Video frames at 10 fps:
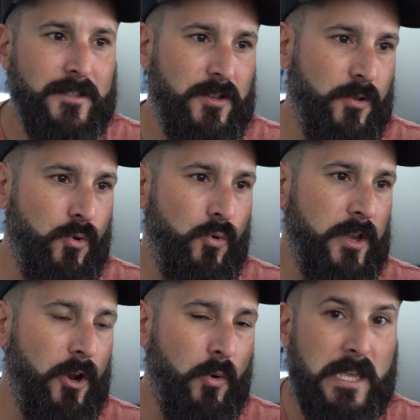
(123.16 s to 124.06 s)

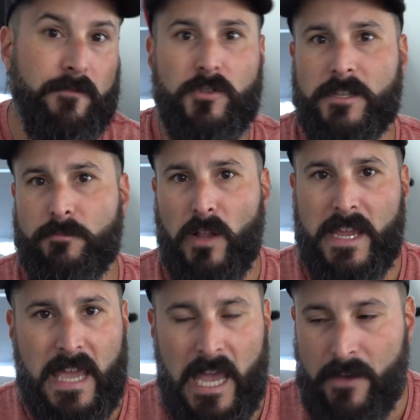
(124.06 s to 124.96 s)
to, give you this
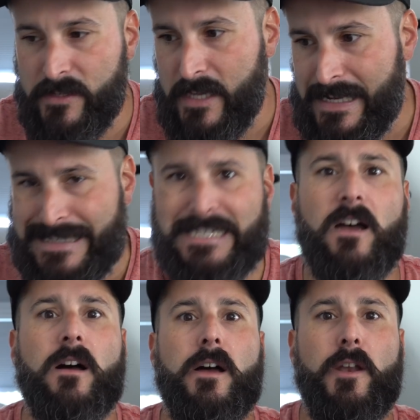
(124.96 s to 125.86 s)
blank canvas and a
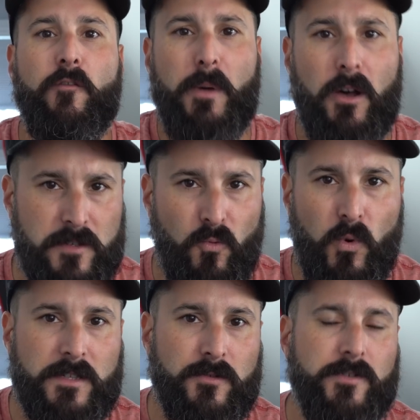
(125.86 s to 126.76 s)
ton of bells and
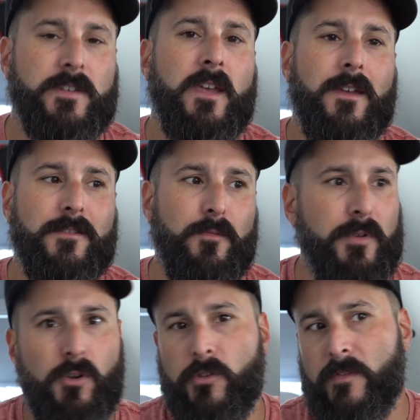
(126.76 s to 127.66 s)
whistles to
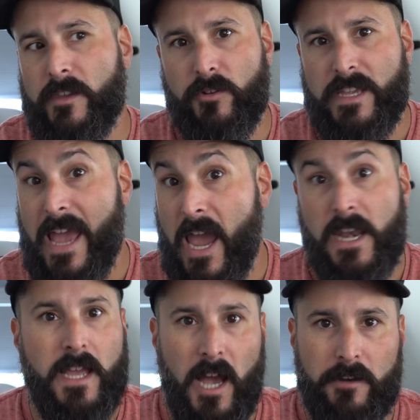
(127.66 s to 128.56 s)
build nearly
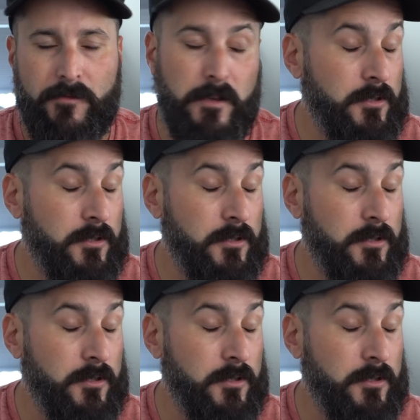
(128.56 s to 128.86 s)
any kind of theme.